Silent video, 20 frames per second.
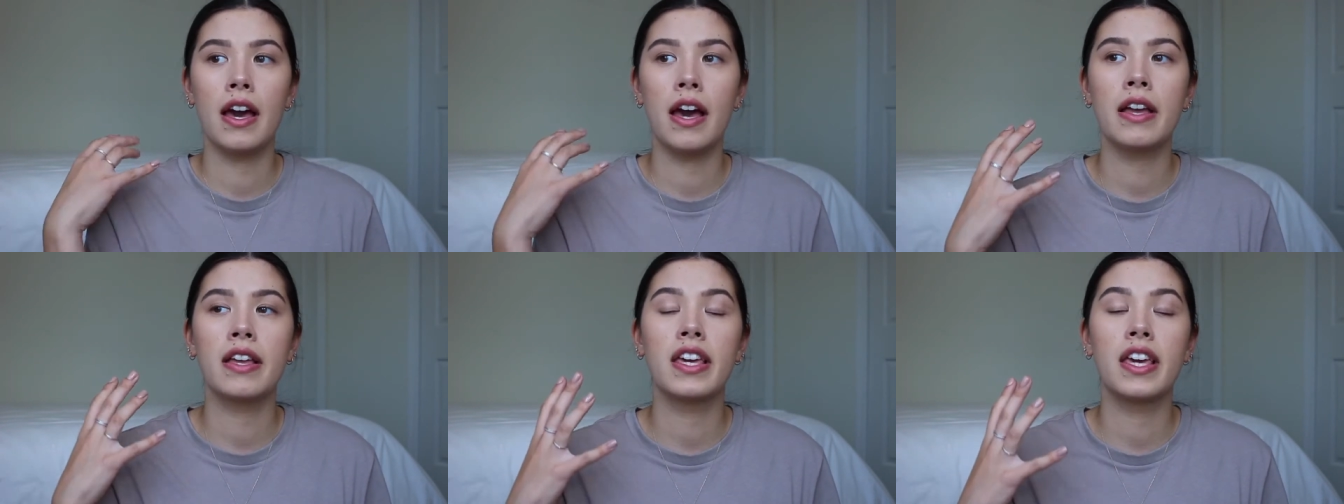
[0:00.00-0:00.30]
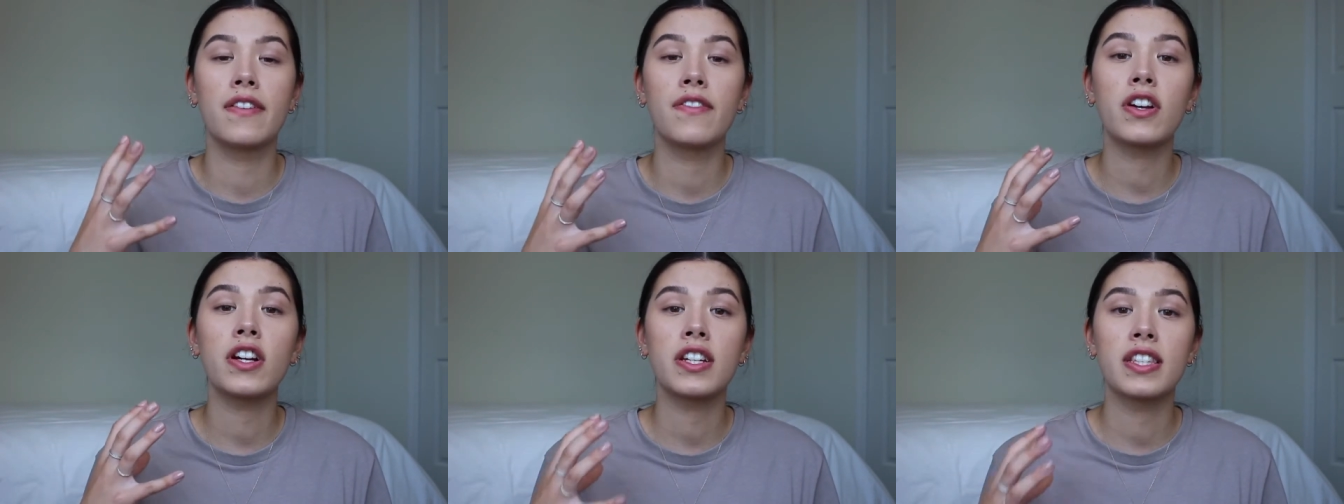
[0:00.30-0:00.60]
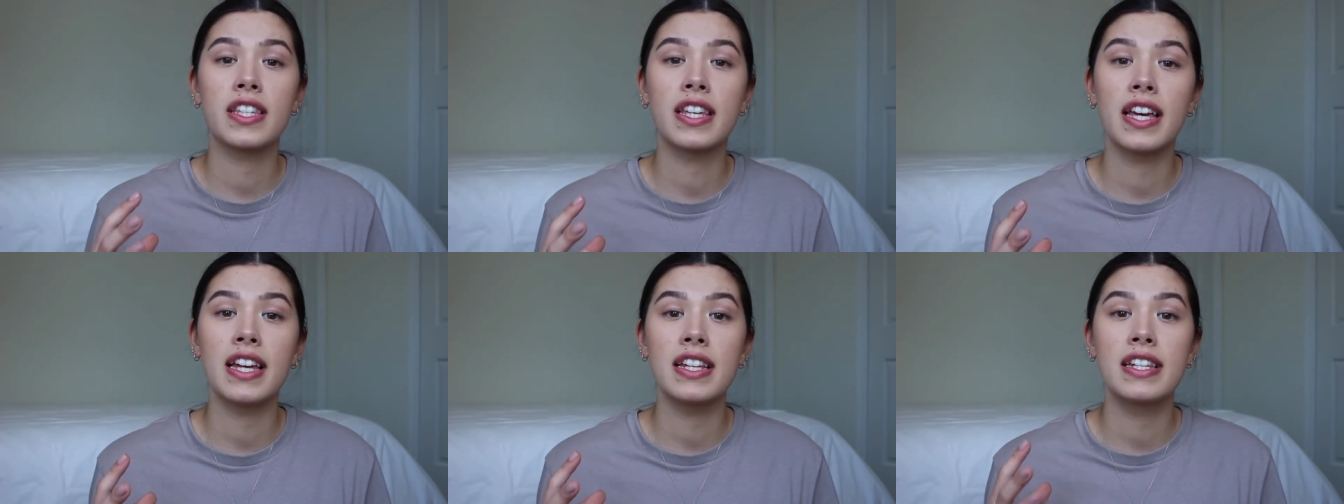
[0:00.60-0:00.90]
and give your
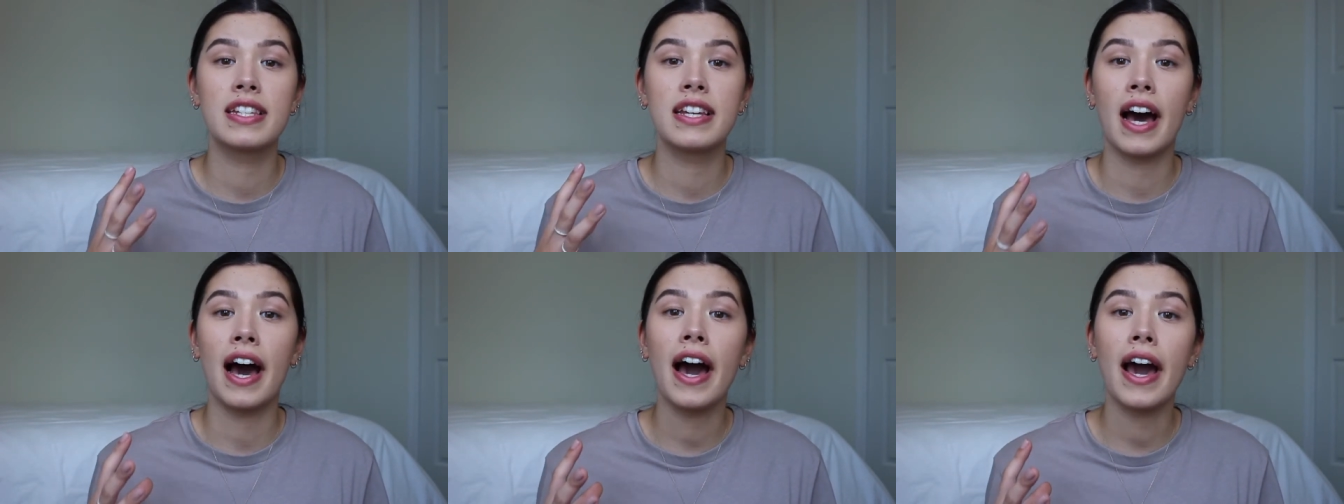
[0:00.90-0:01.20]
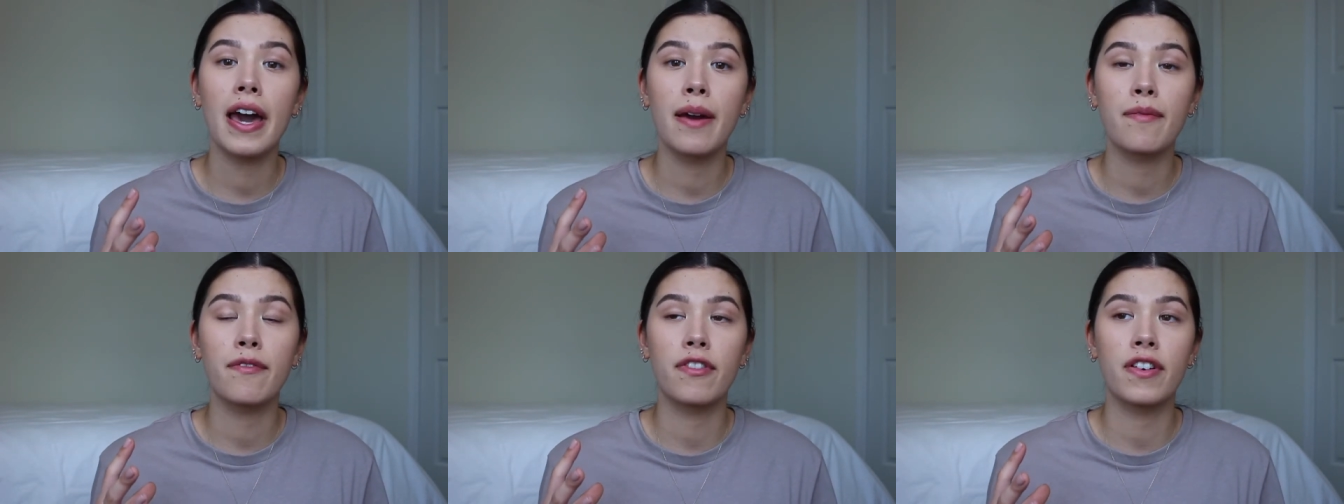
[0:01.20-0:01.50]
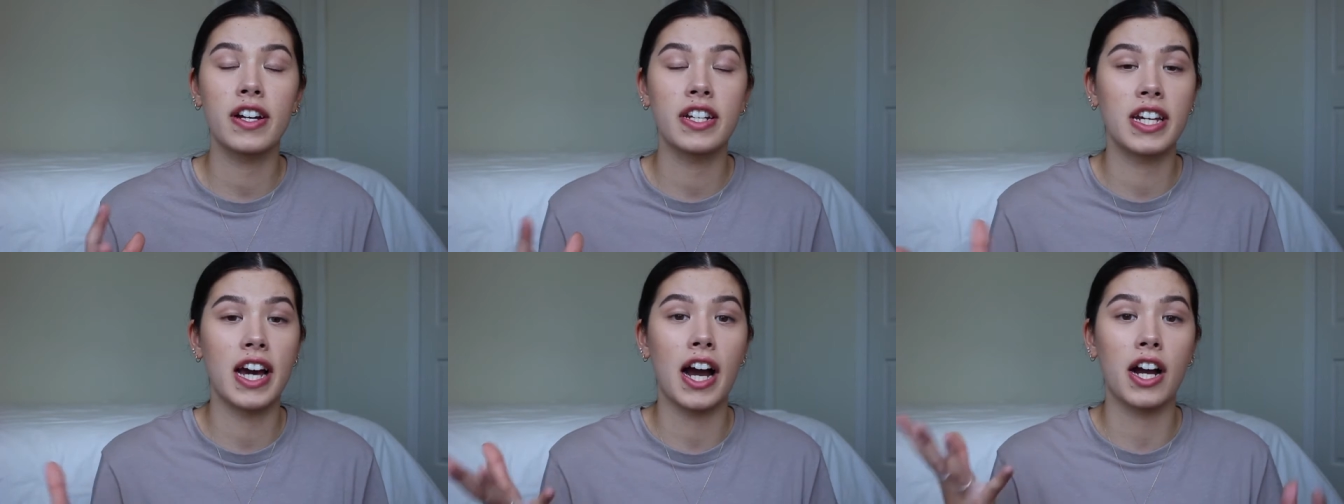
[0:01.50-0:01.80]
skin time
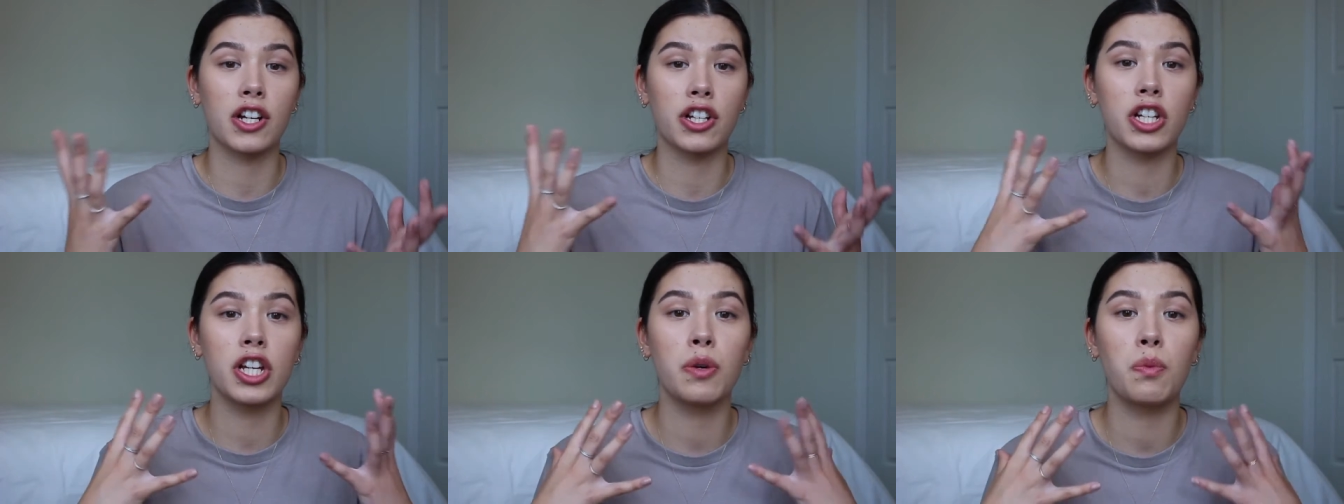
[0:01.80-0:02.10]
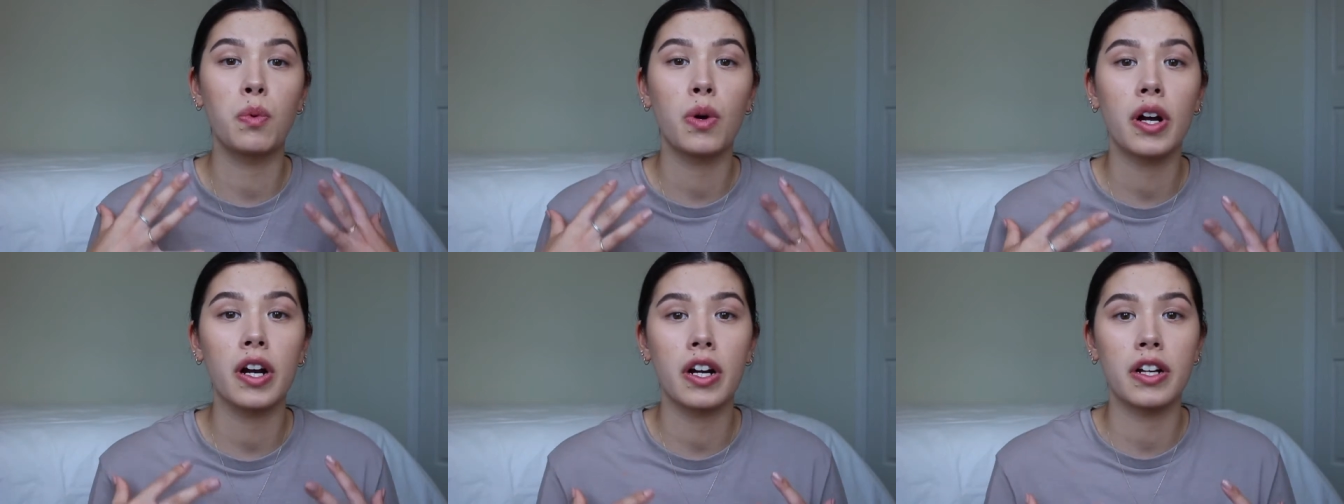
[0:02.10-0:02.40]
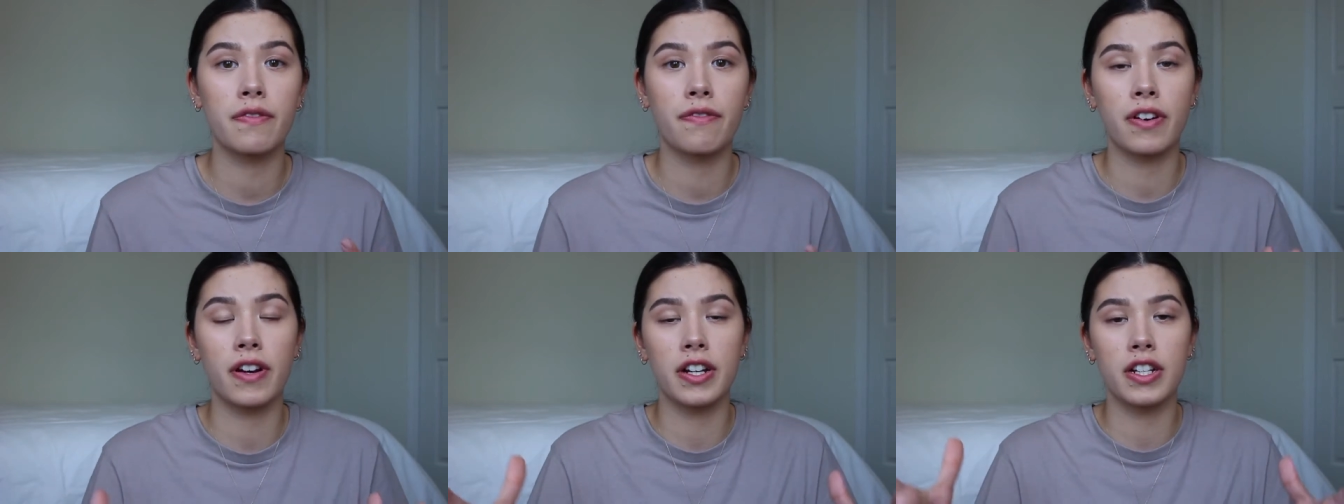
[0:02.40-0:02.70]
for it to actually
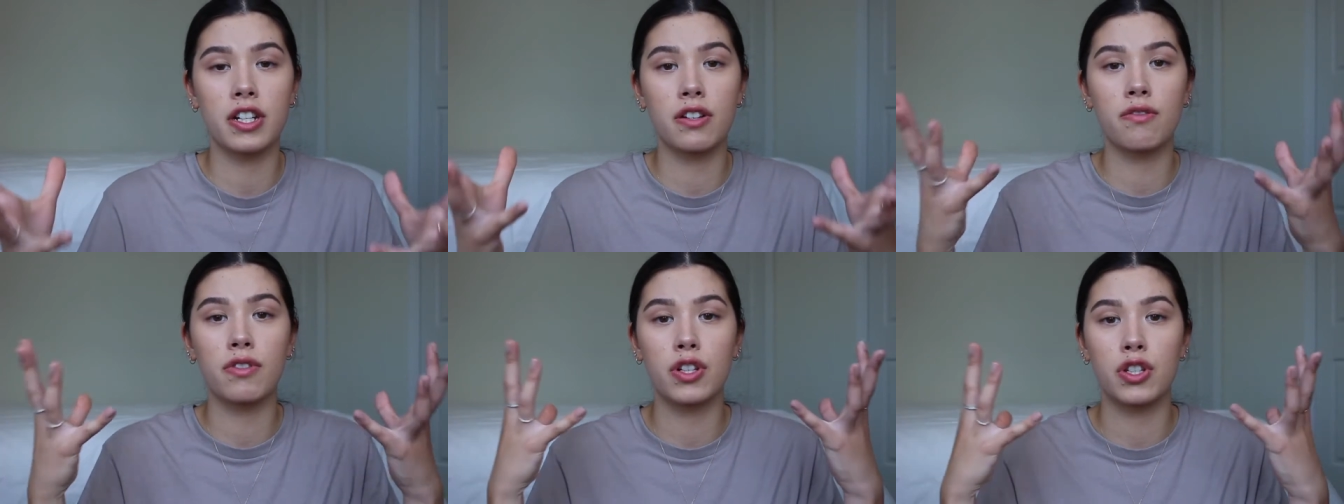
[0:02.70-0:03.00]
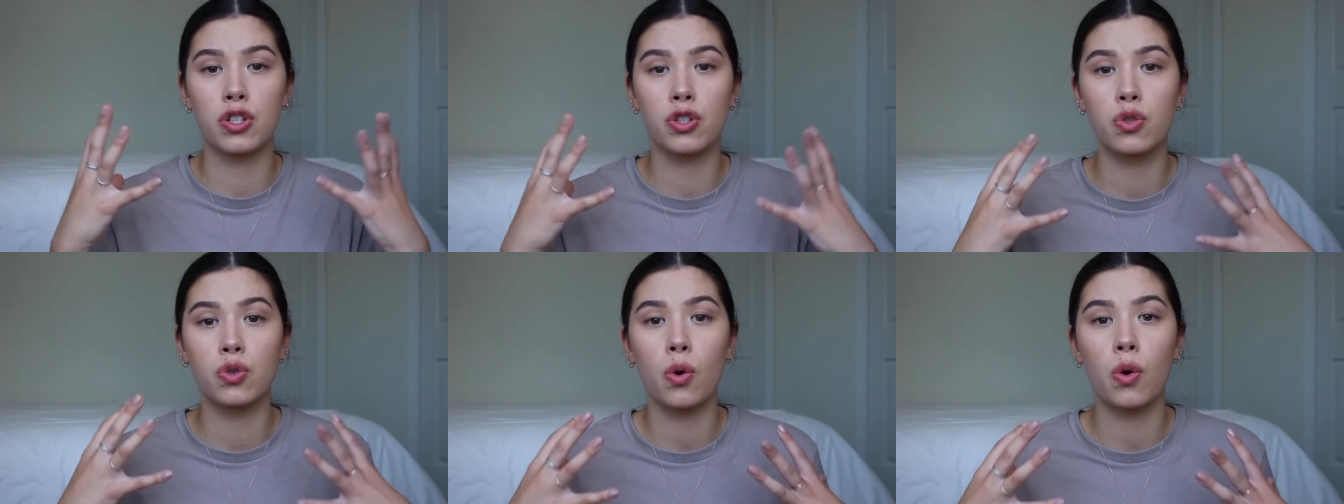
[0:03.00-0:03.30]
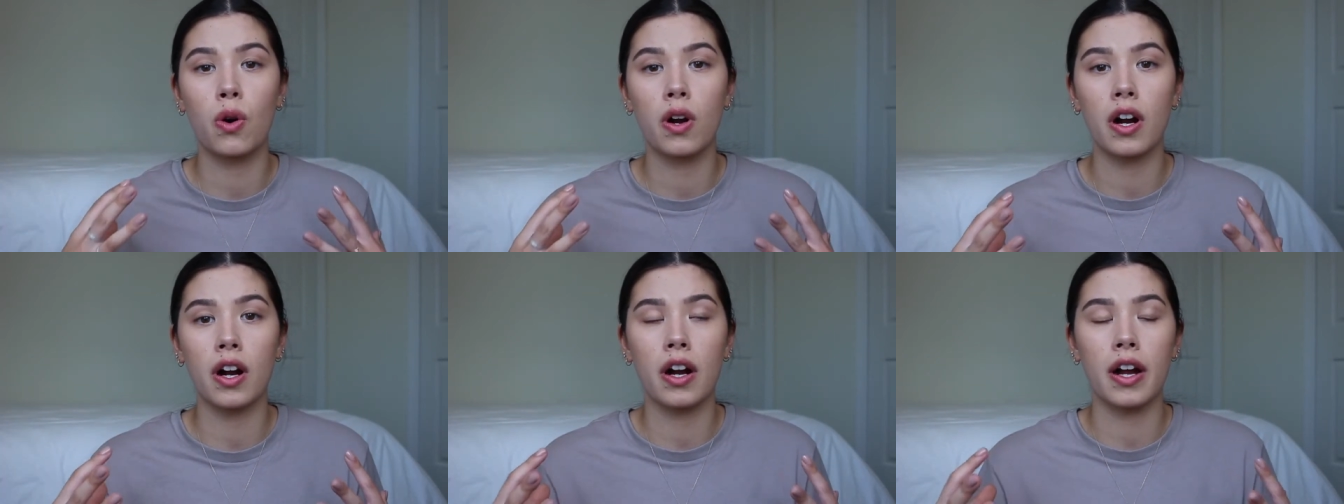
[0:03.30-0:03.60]
work, for it to
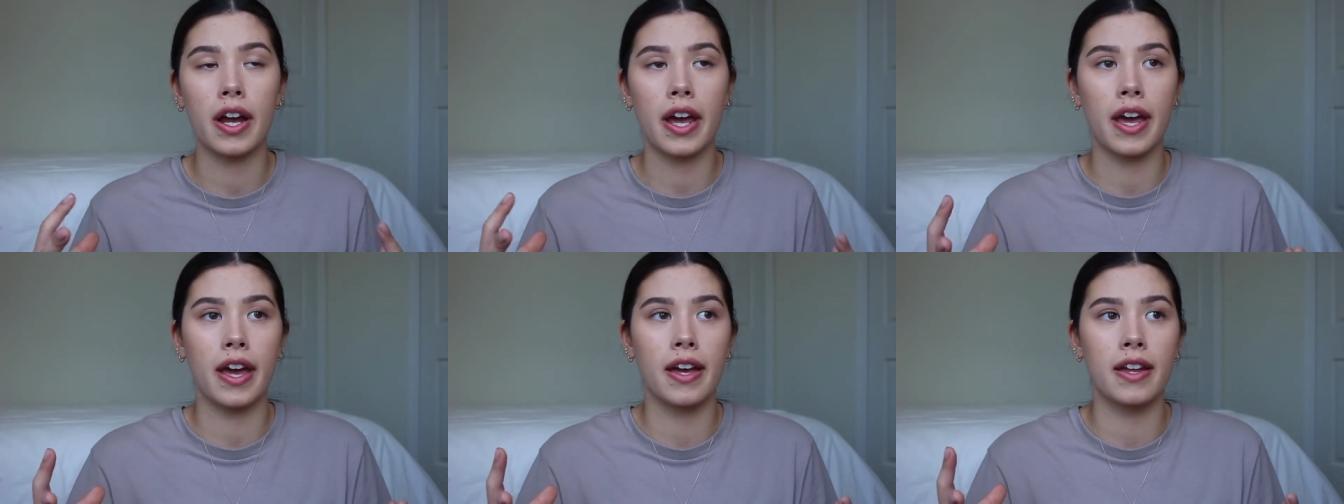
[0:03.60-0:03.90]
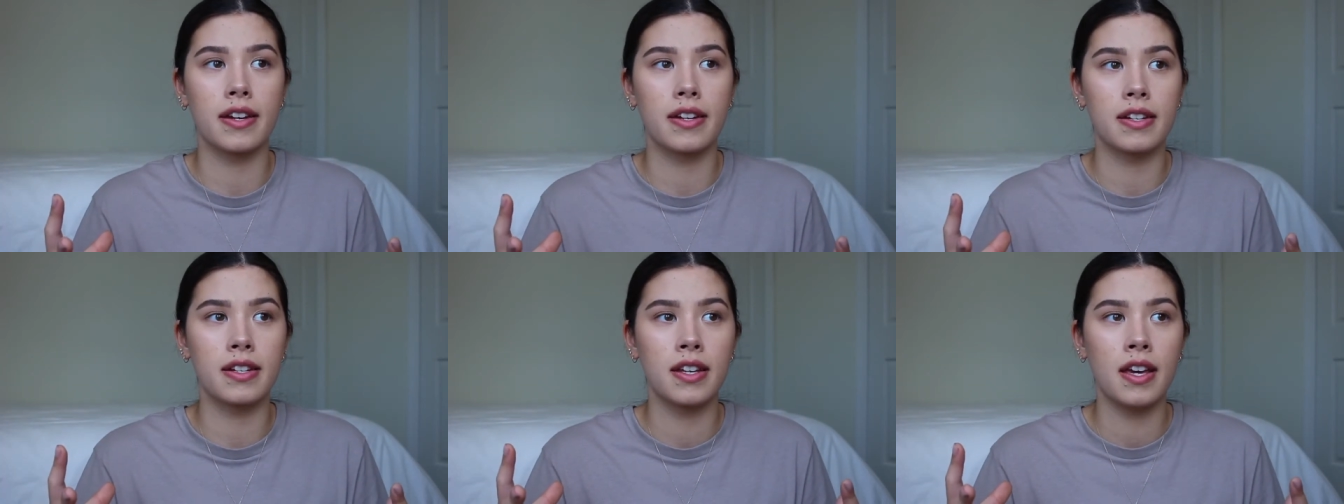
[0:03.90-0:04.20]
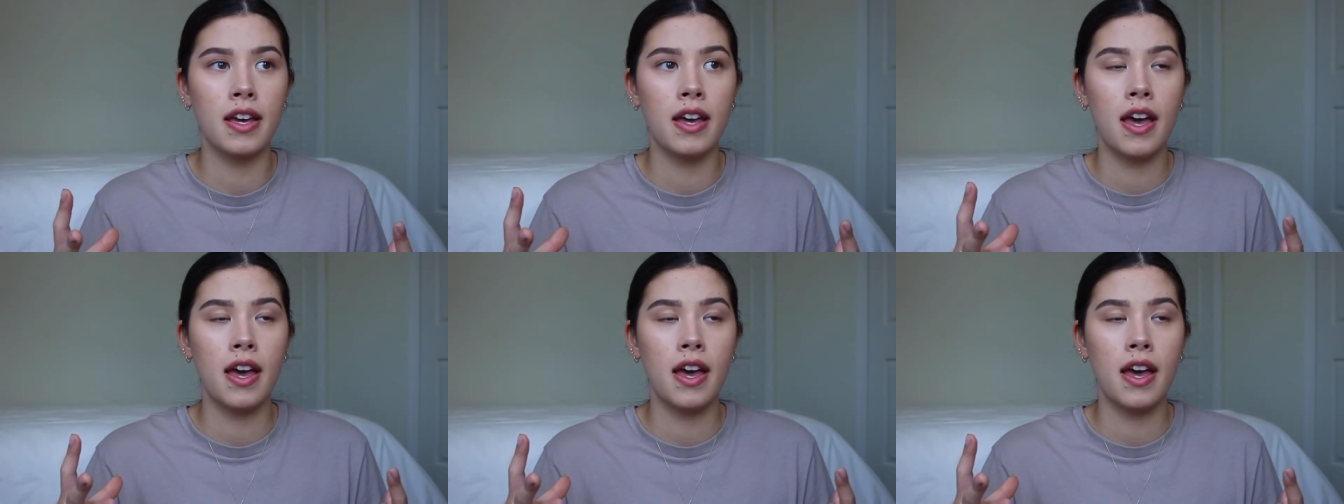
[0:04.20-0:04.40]
restore and